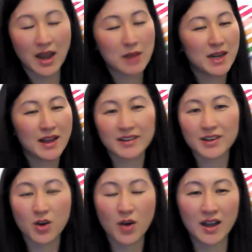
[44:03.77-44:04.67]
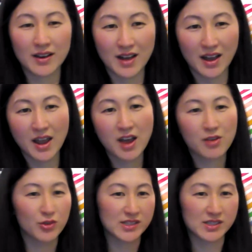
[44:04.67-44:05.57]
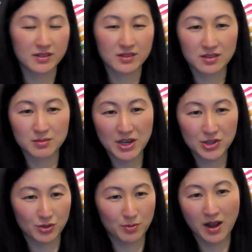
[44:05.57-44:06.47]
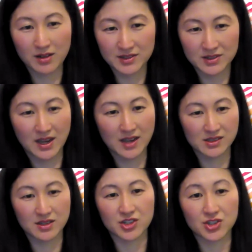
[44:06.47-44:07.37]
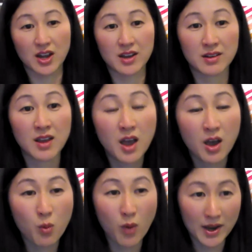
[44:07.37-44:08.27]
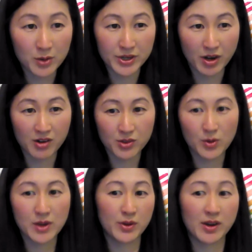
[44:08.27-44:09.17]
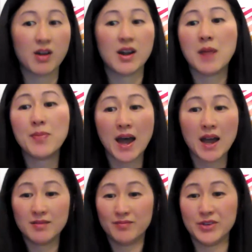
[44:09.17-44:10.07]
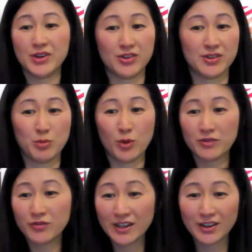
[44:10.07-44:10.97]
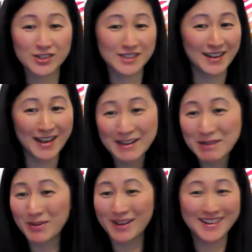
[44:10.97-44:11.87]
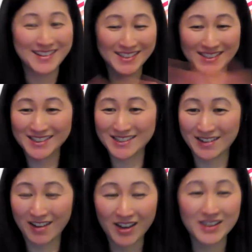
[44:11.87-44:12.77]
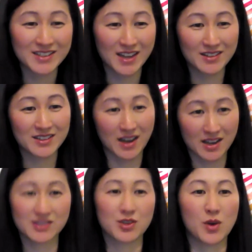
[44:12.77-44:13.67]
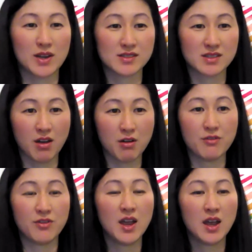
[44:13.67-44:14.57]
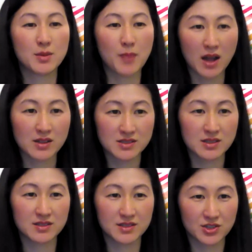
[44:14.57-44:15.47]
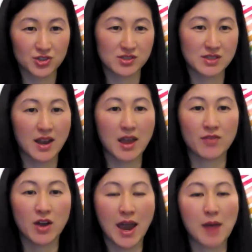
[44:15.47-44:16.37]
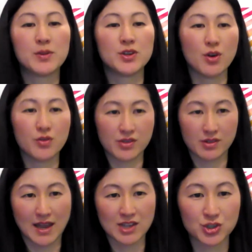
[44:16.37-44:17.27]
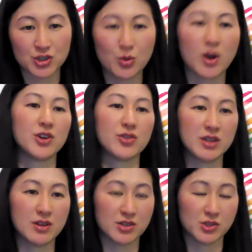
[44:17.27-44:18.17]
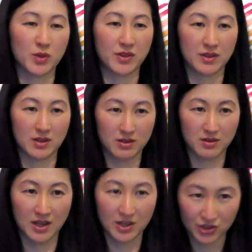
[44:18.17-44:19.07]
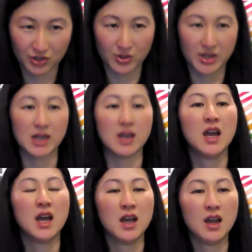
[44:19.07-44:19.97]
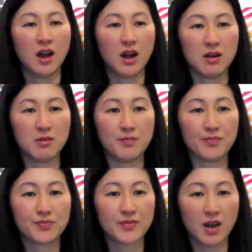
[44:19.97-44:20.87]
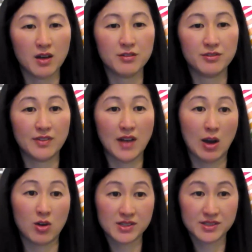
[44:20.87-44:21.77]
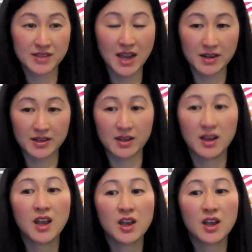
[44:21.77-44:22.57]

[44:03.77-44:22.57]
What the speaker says: I mean, I can go on and on. Every single major policy has touched on why we are the way we are. And I'm not here to point fingers at anybody. This is an unintended consequence of the policy decisions that have happened over the last 200 years with the history of our society.